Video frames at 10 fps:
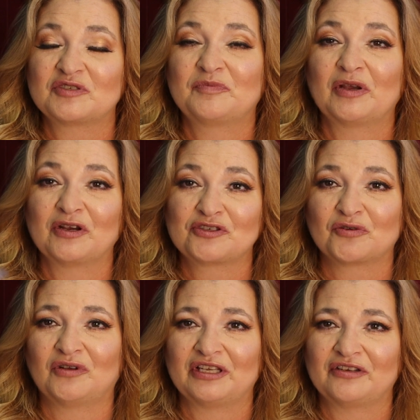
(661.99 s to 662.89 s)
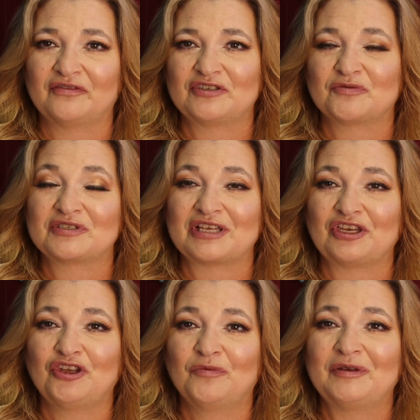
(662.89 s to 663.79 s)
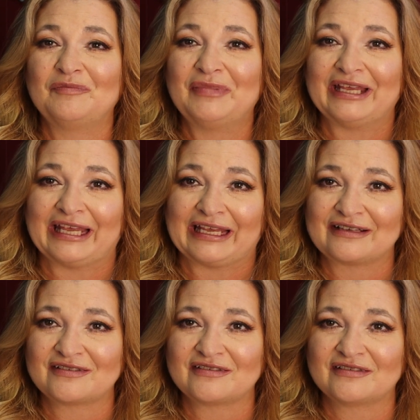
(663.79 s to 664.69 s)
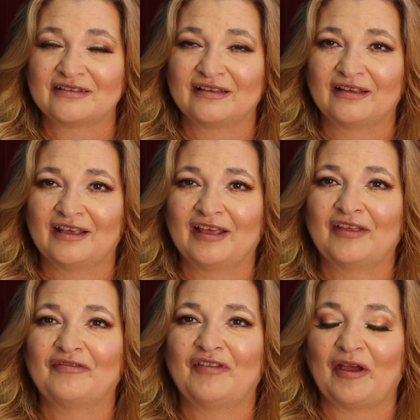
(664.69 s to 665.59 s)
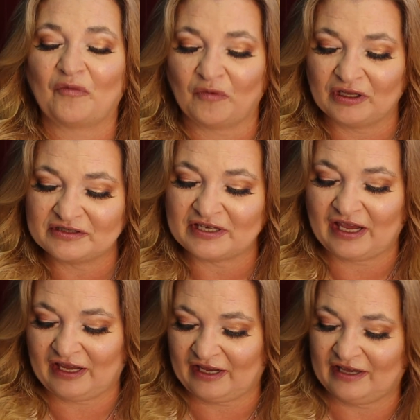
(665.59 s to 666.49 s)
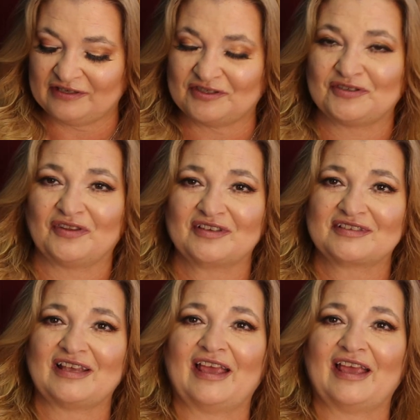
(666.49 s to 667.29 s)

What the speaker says: spiritual individuals, and human beings, that will take us to this